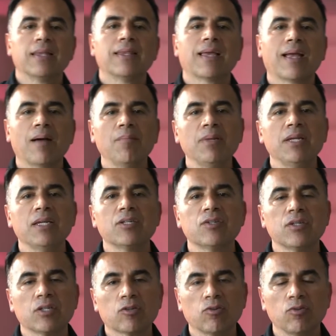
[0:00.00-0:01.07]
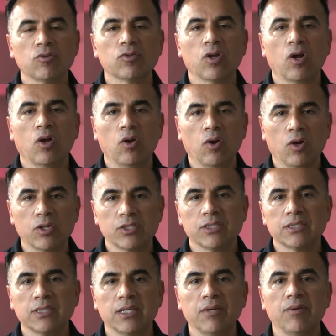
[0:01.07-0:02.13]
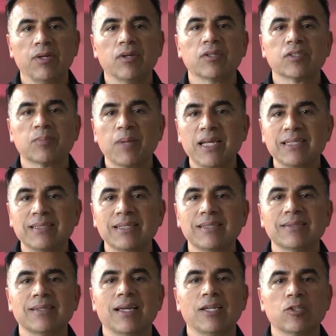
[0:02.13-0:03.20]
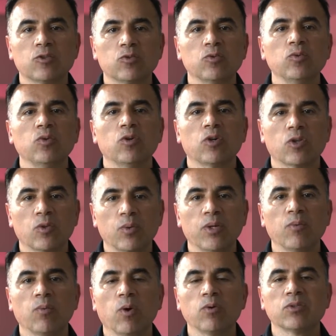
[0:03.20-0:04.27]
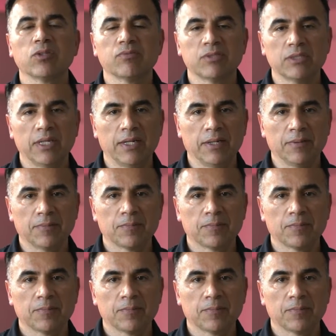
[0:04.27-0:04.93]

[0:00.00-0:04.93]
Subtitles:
The combination includes large interior spaces and 2 or 3 rows of seating.